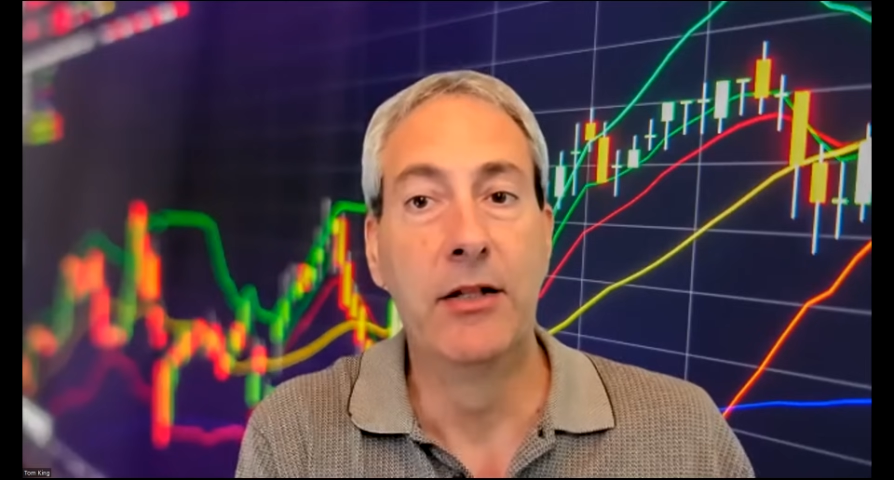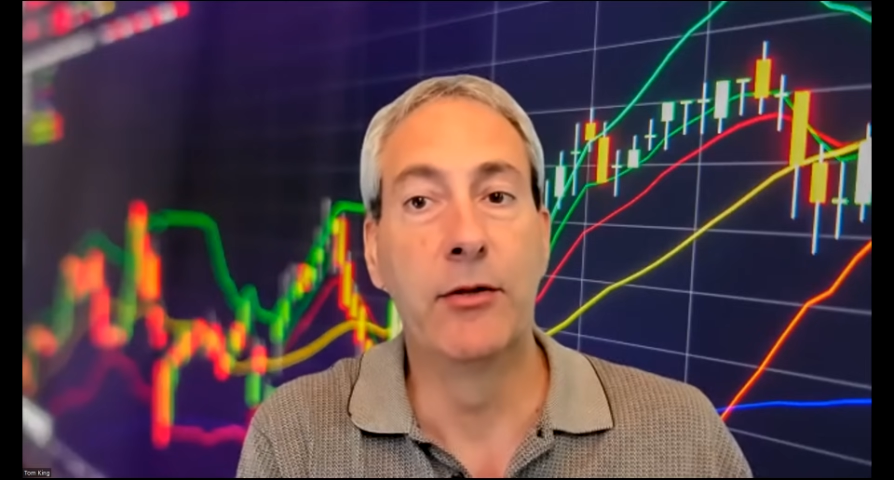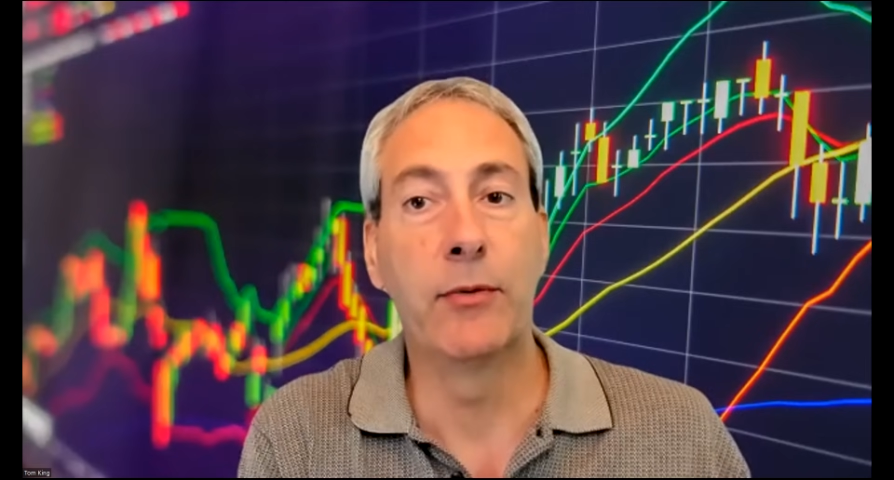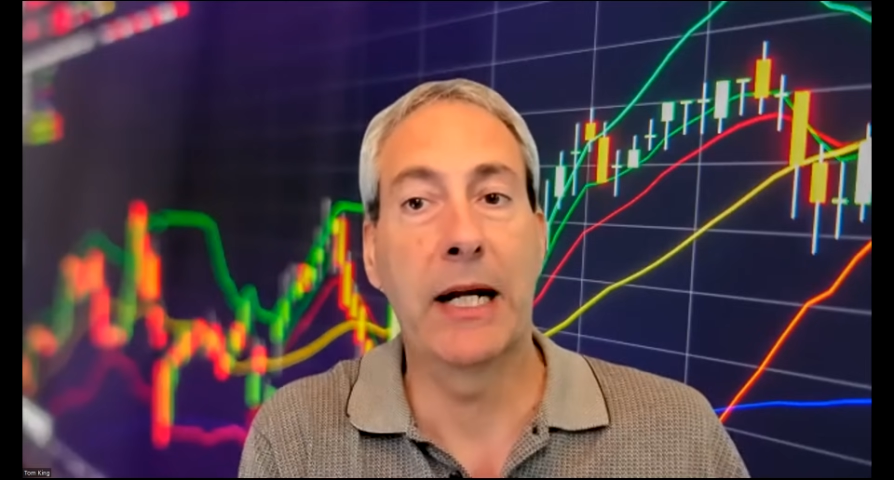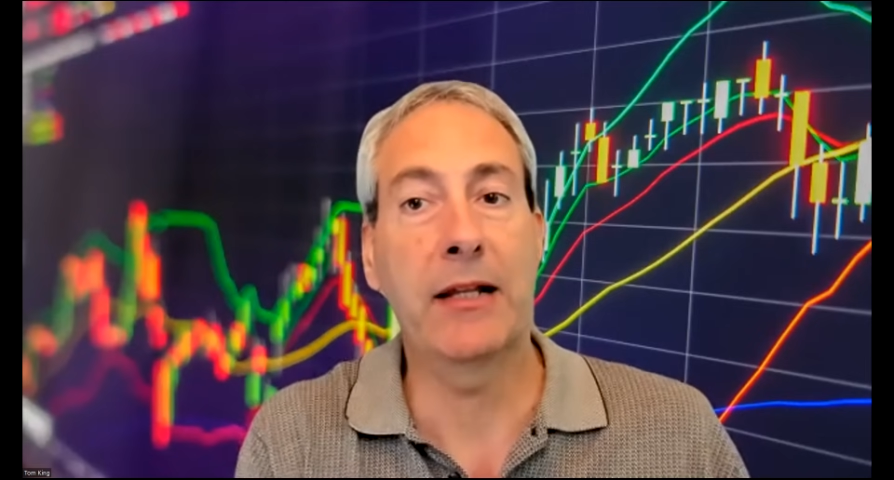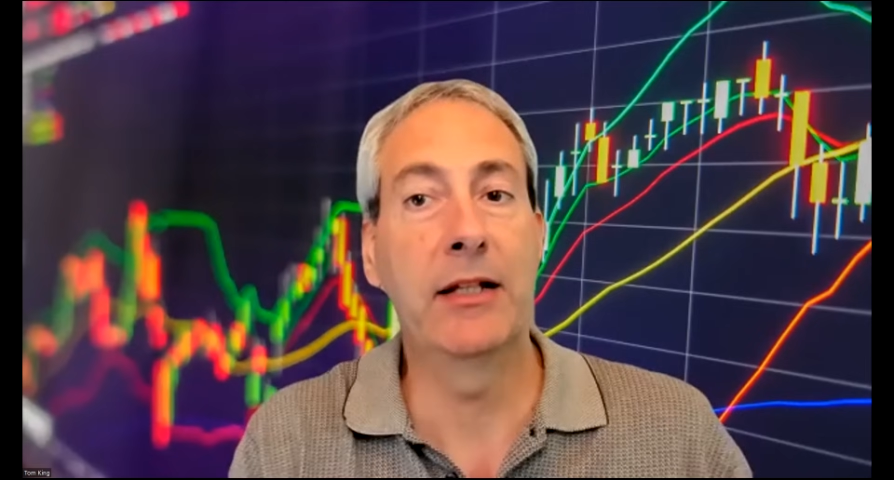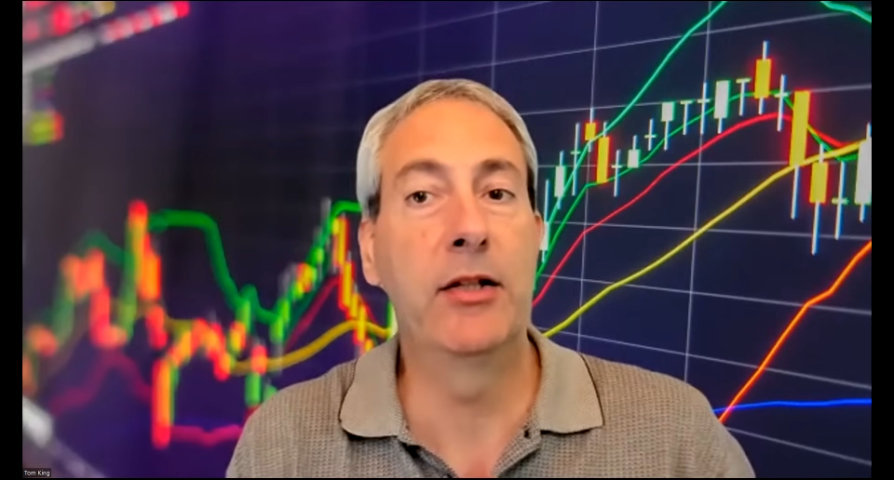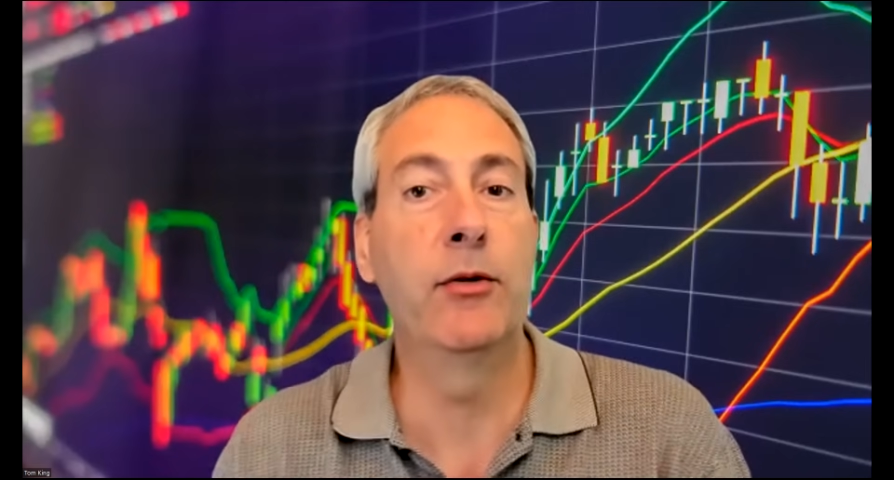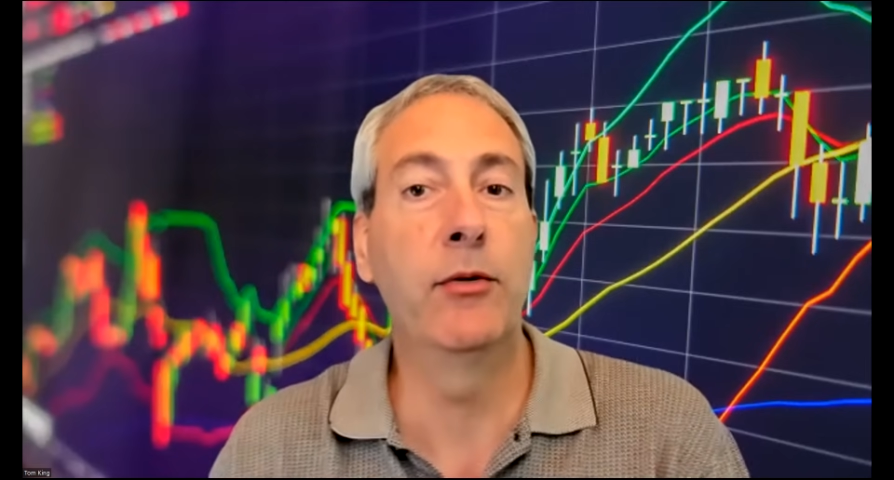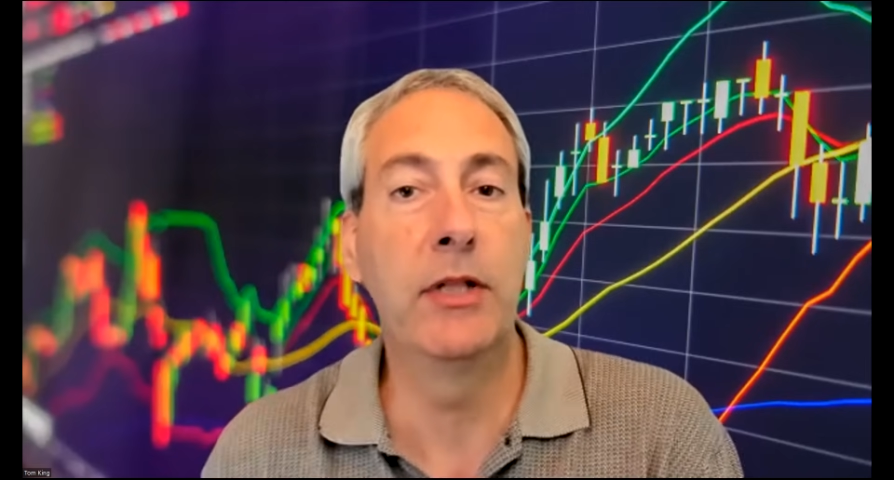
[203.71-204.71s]
directly
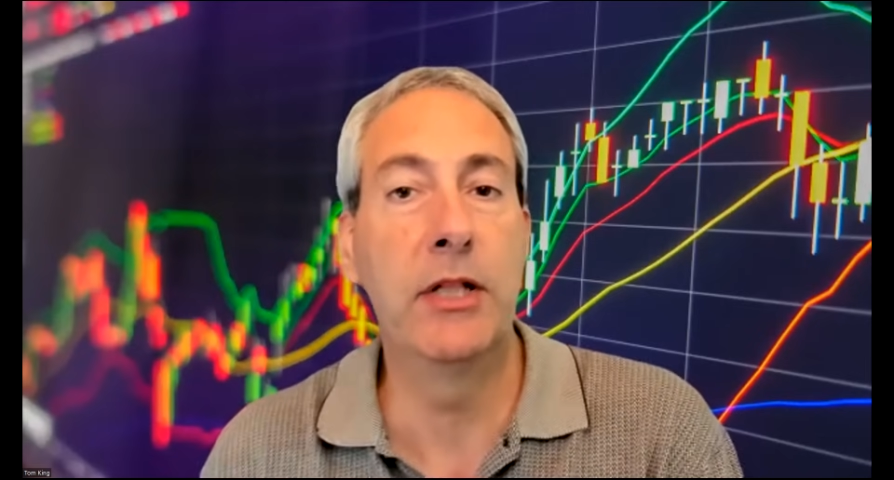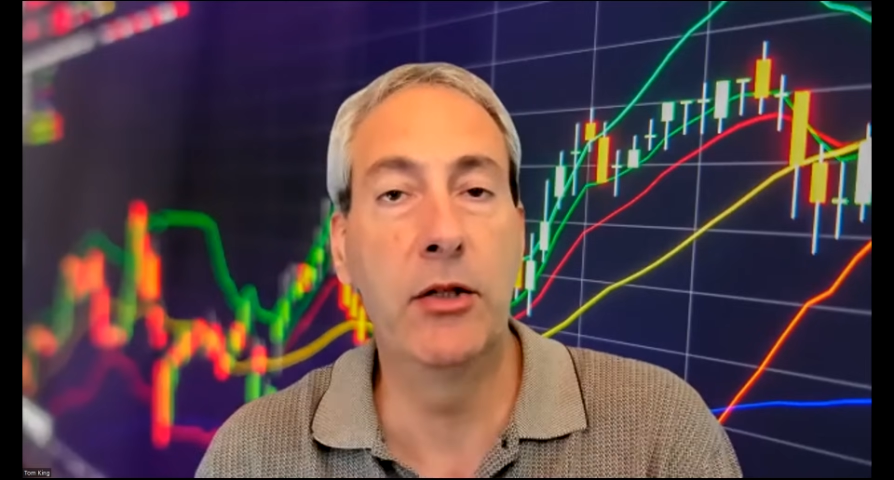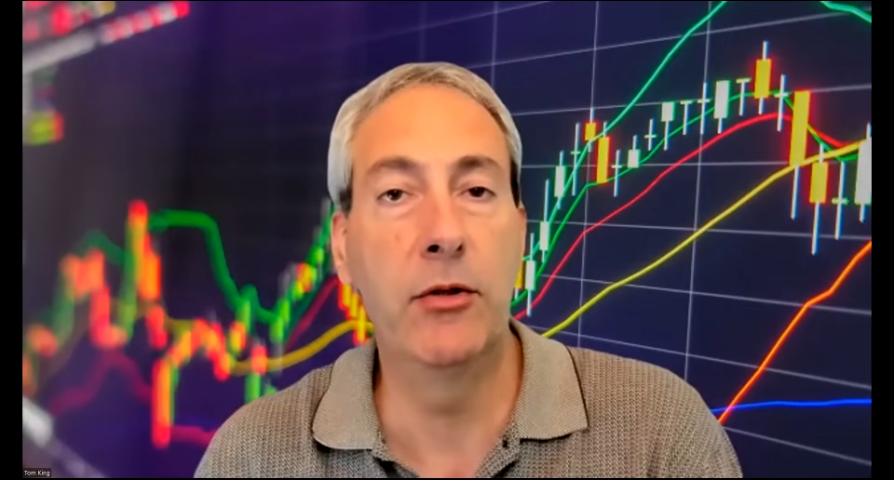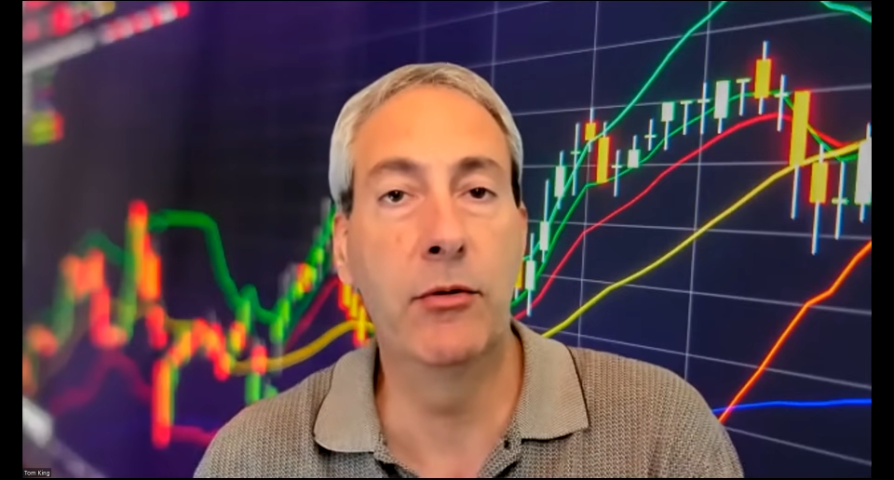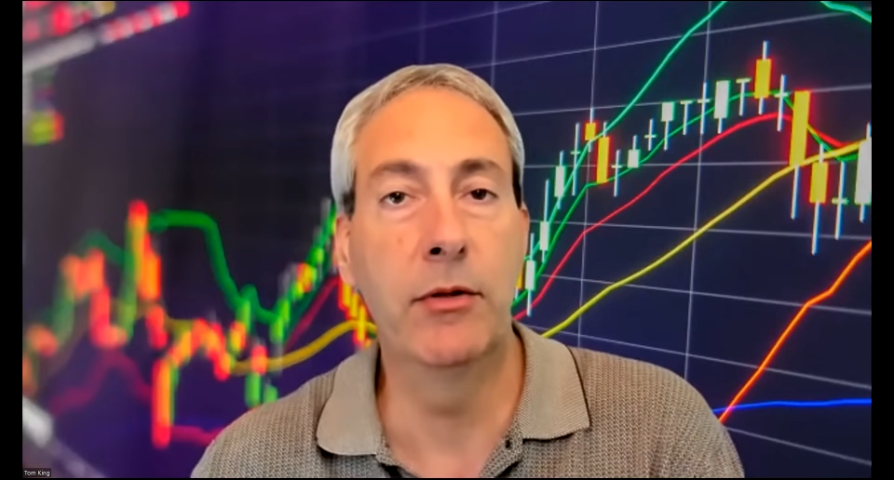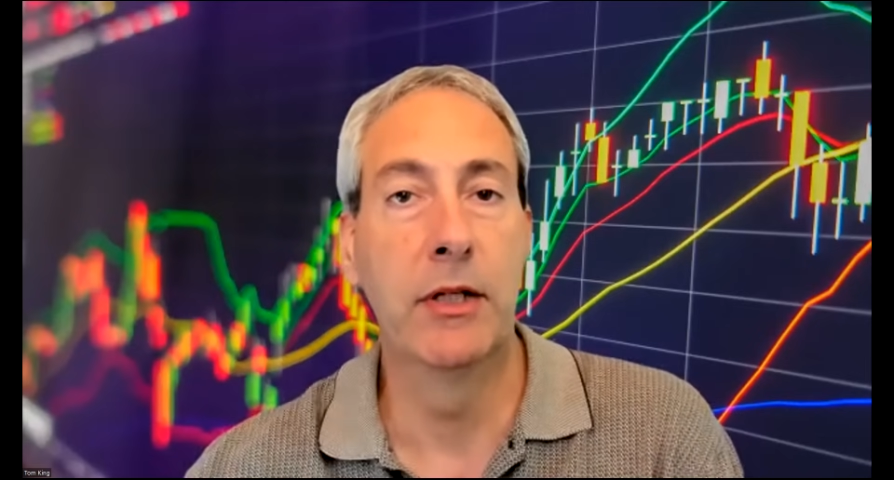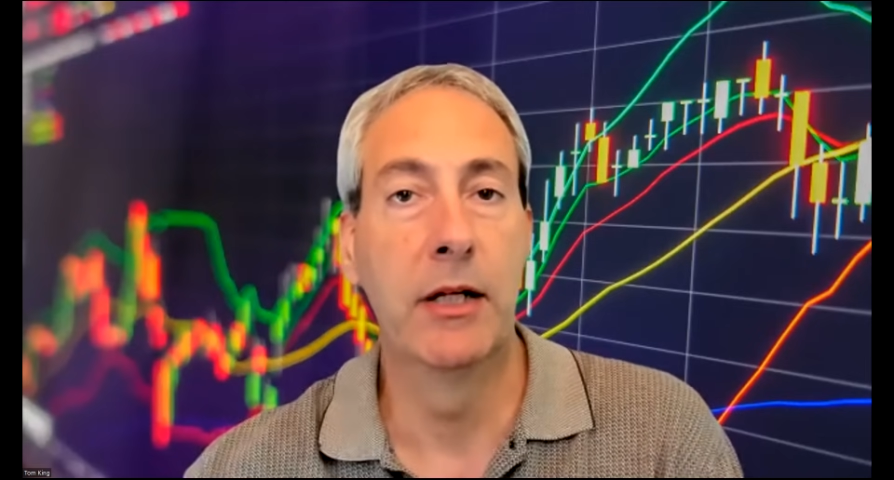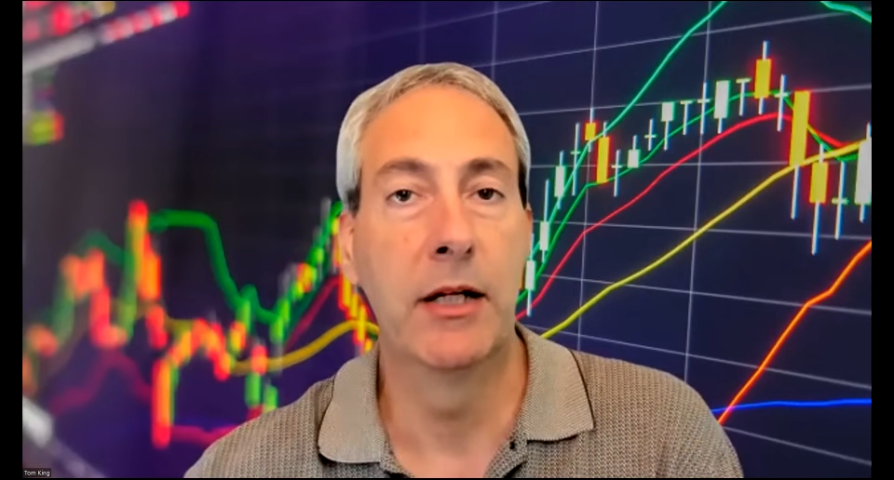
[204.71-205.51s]
to you